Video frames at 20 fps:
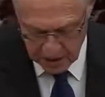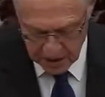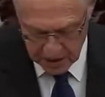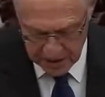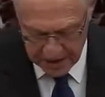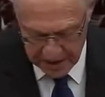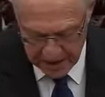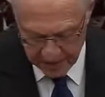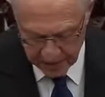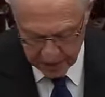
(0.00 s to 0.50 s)

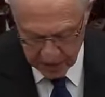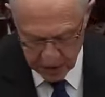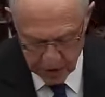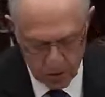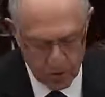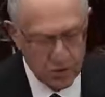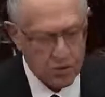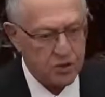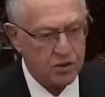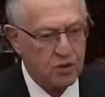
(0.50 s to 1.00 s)
Hamilton
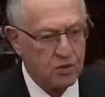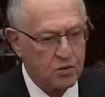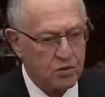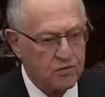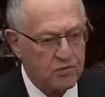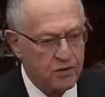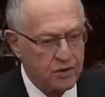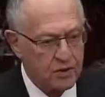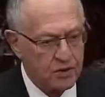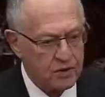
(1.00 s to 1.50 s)
also
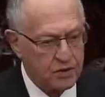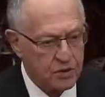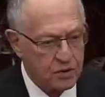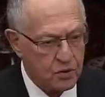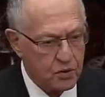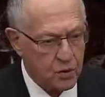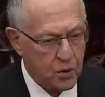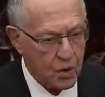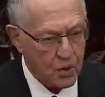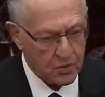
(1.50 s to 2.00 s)
referred to,
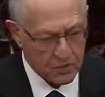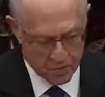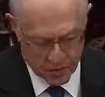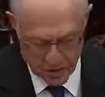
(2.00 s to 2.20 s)
quote,